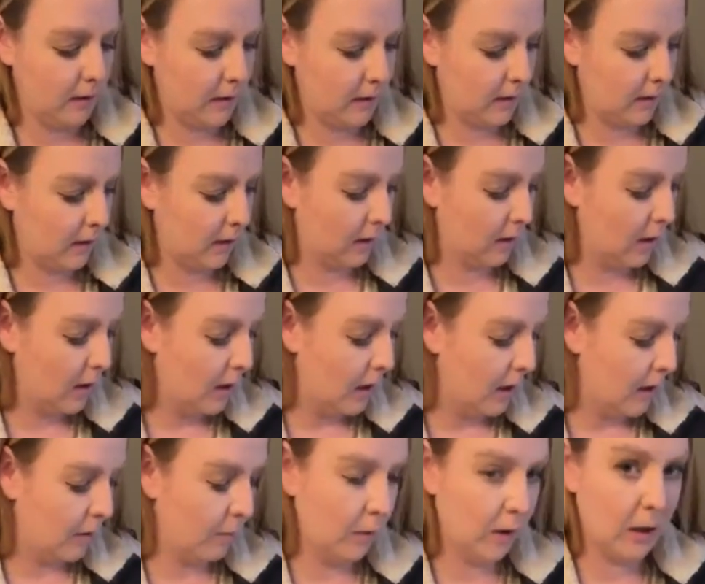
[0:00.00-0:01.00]
underneath here.
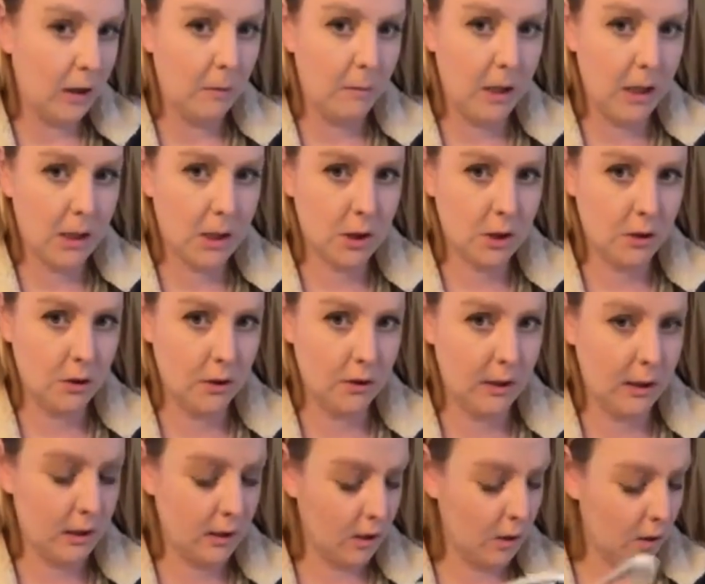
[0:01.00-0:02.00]
And we're gonna make
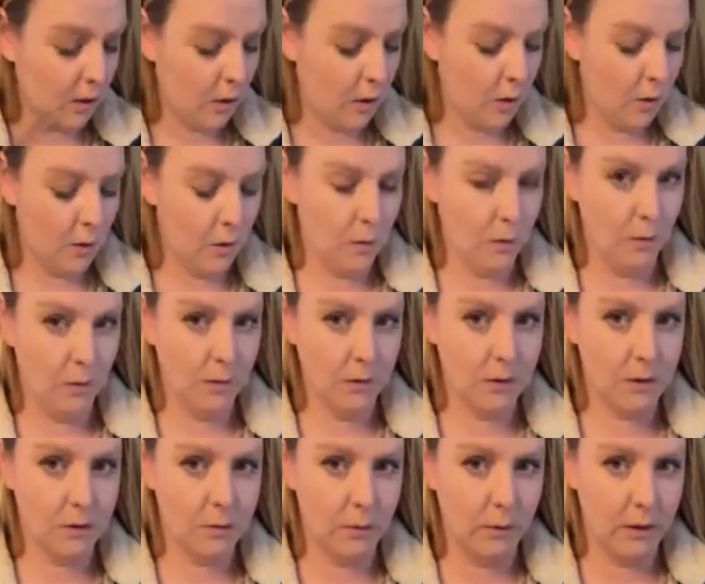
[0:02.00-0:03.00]
sure that the
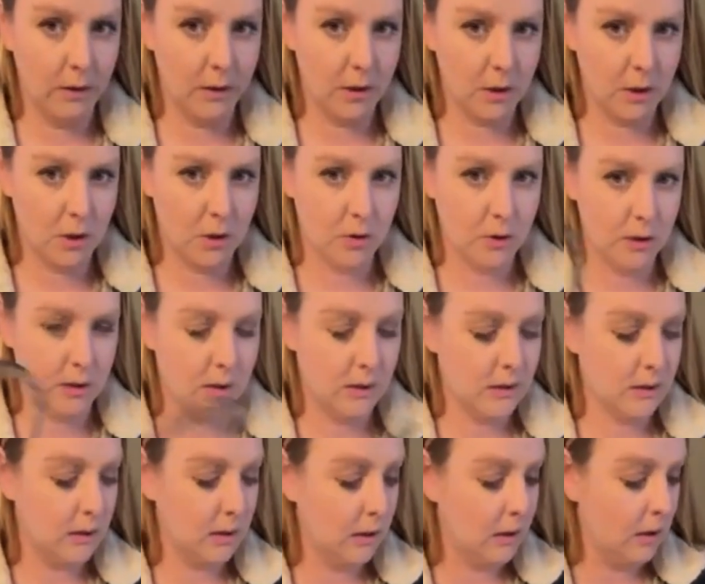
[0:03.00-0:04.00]
holes where the
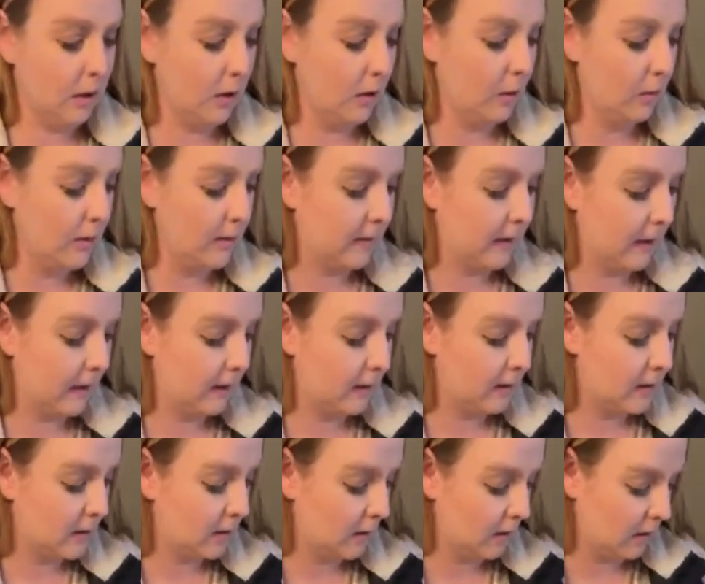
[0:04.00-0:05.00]
string is gonna go is
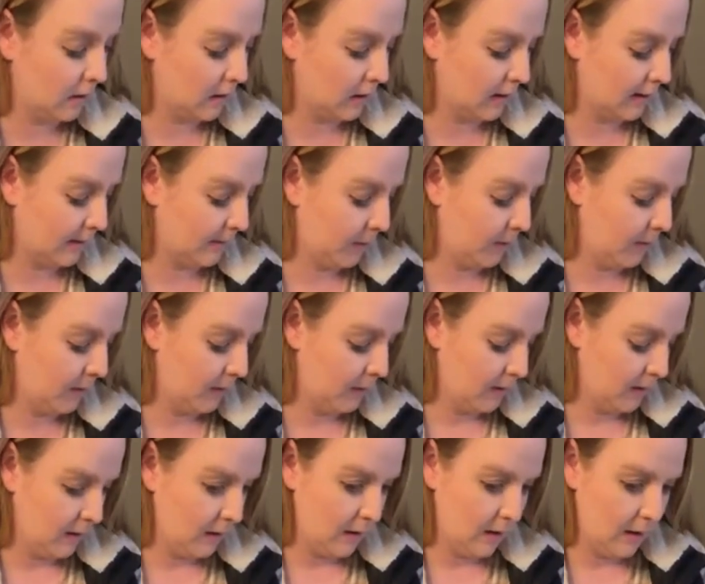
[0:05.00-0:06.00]
at the top,
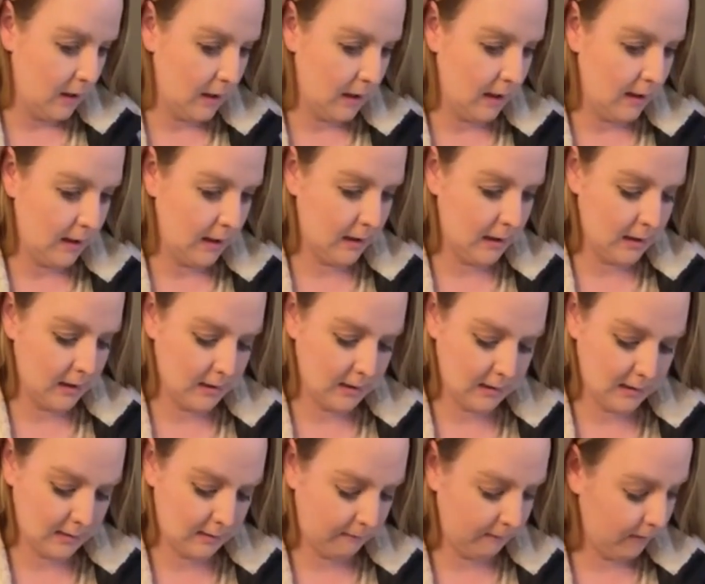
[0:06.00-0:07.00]
and that
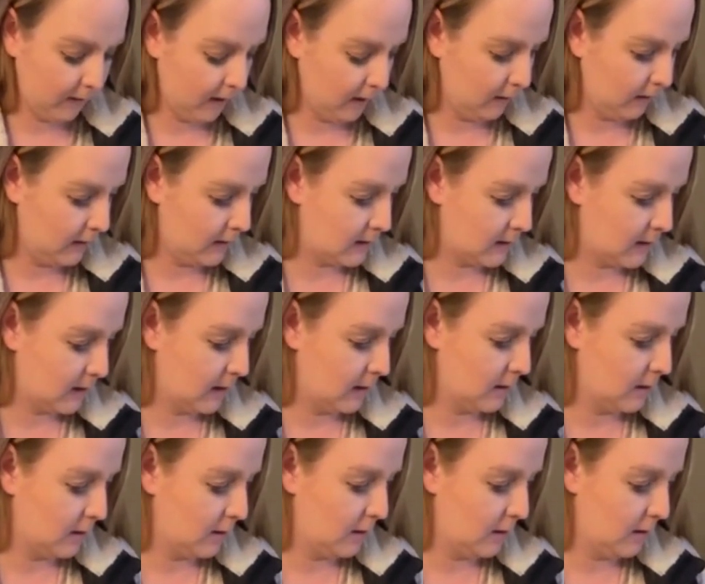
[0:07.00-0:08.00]
this is fairly
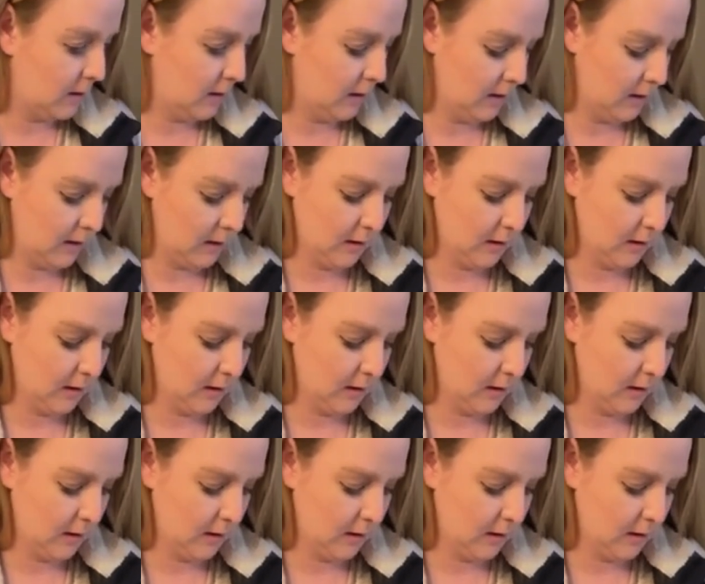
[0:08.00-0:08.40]
centered